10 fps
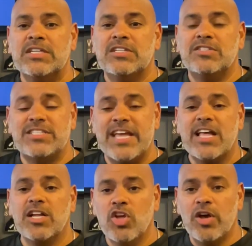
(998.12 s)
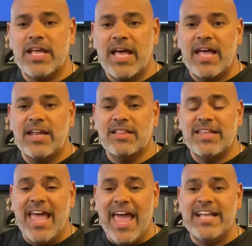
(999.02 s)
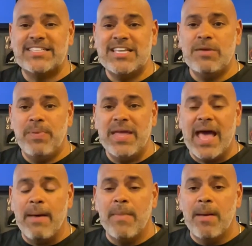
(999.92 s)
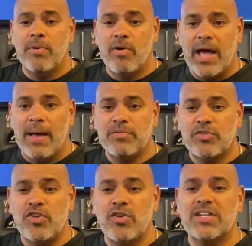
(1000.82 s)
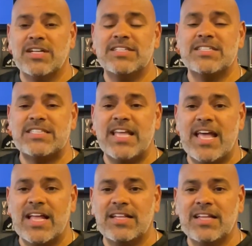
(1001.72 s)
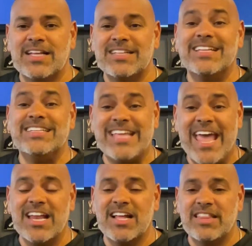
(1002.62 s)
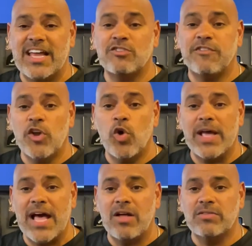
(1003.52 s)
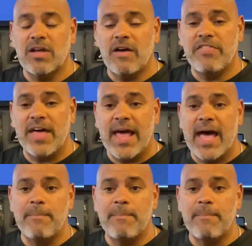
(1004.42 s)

to take a look at the ATB at Member app so you can understand the data that is flowing out of that app.